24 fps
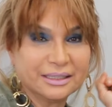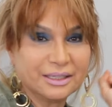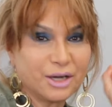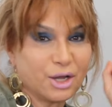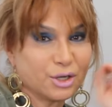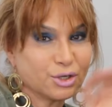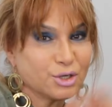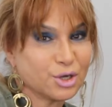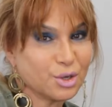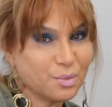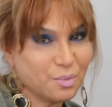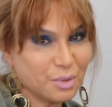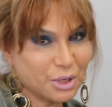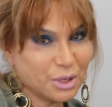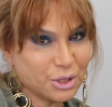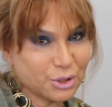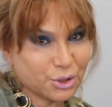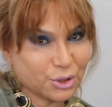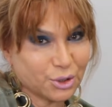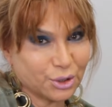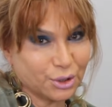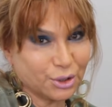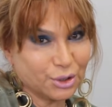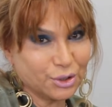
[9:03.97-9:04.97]
not so
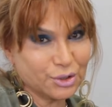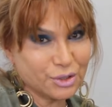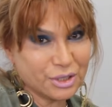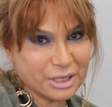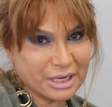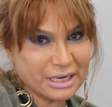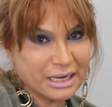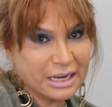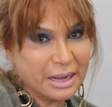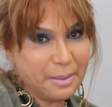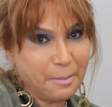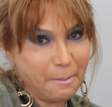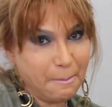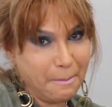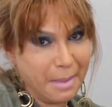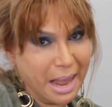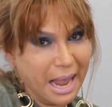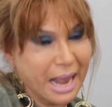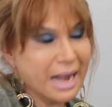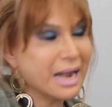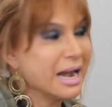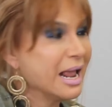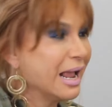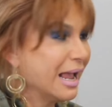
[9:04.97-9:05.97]
much girls.
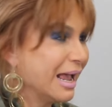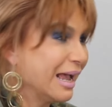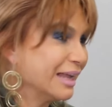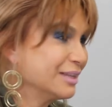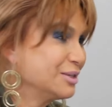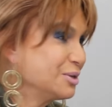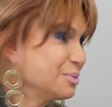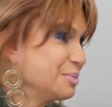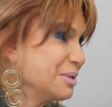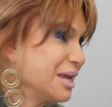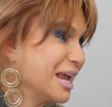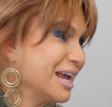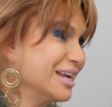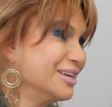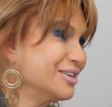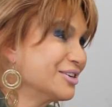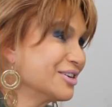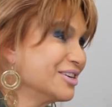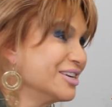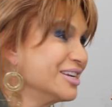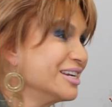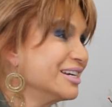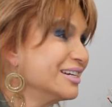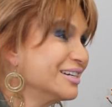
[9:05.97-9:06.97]
Men had to be
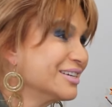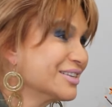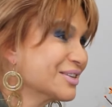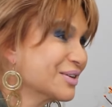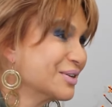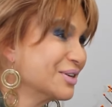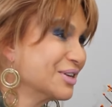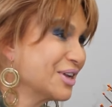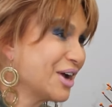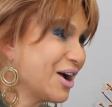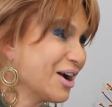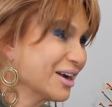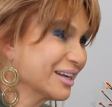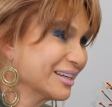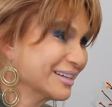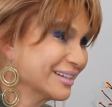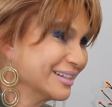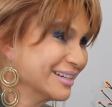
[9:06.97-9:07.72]
engineers or doctors.